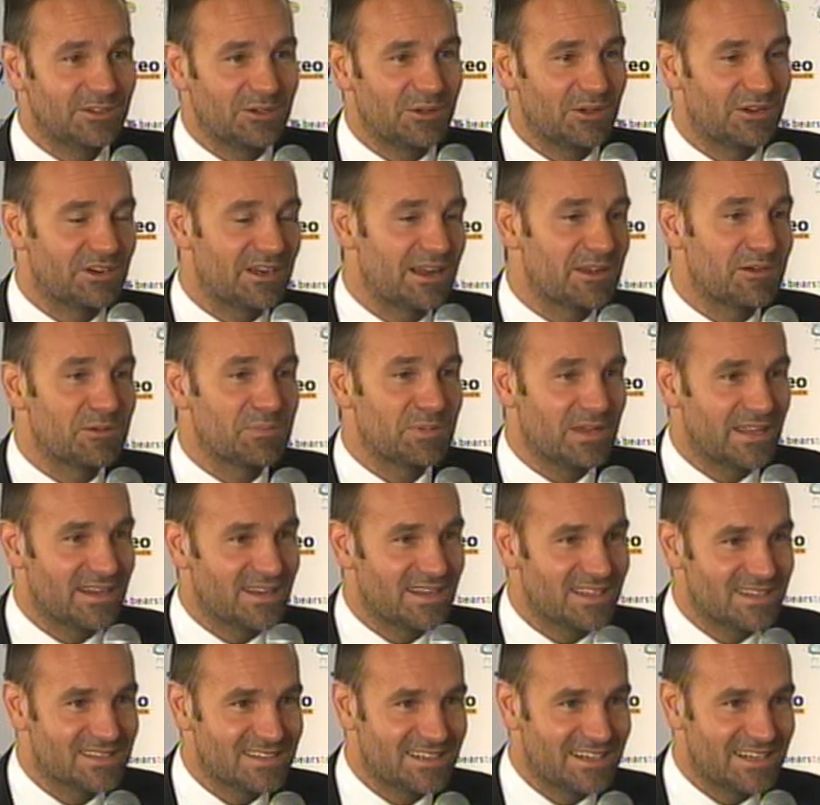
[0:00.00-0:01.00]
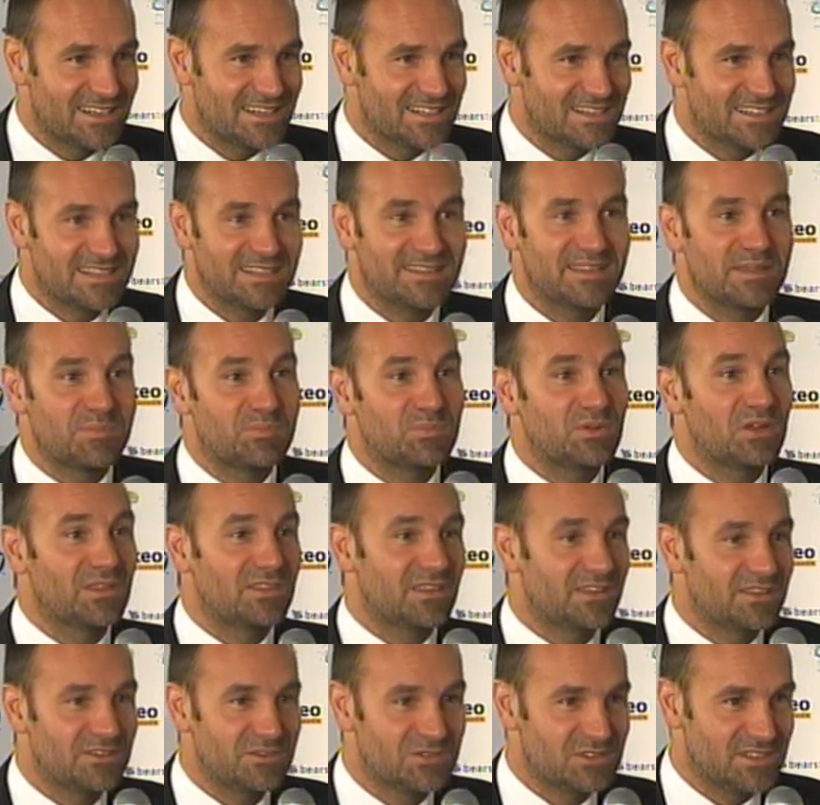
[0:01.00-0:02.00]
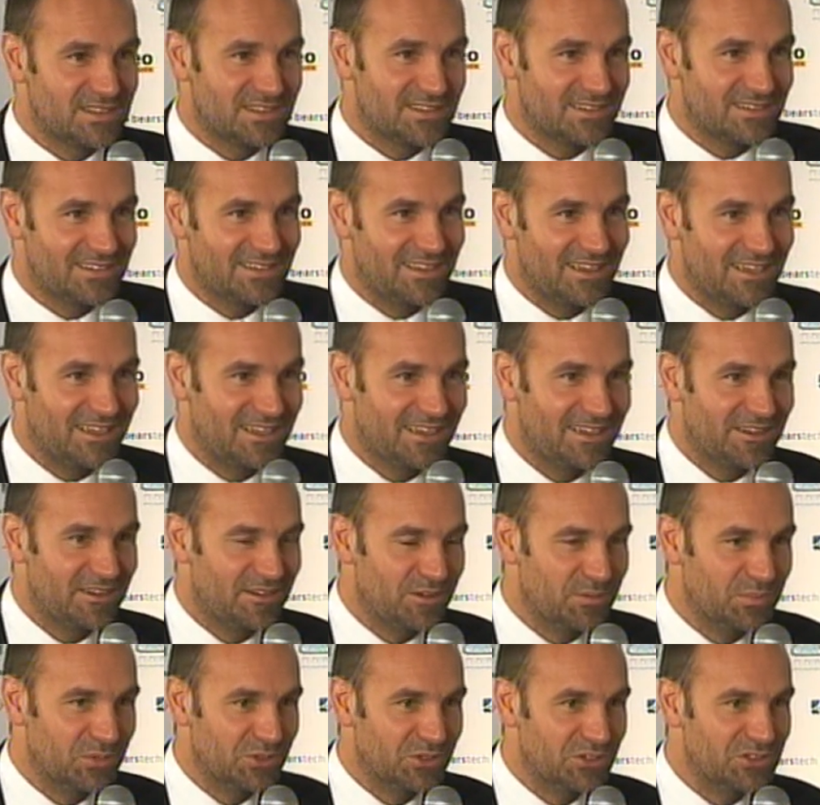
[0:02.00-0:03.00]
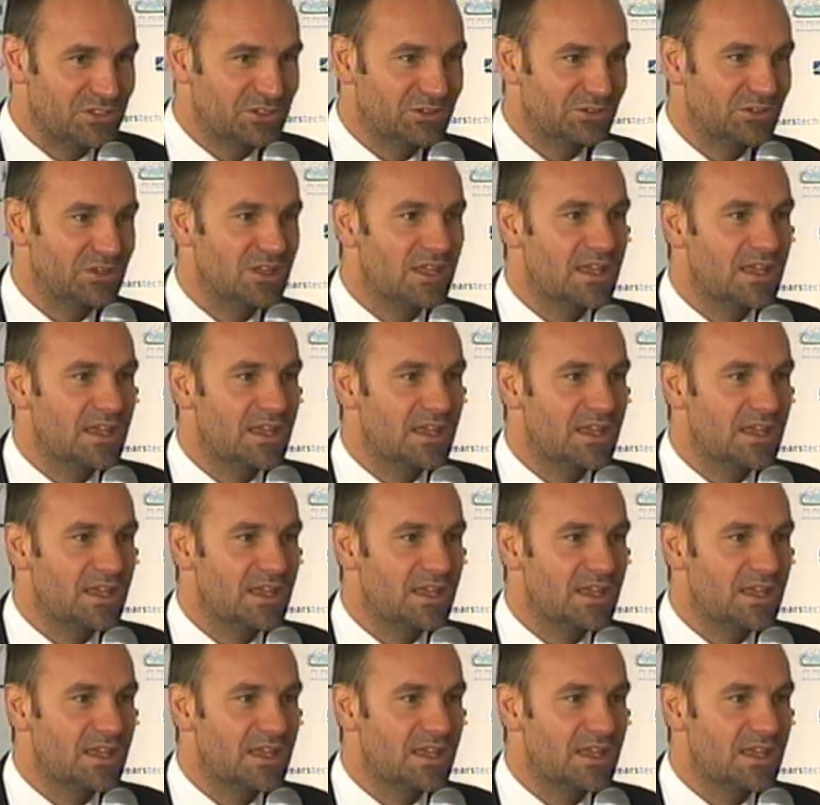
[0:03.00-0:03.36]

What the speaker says: on an airplane yesterday that said their brother uses Ubuntu,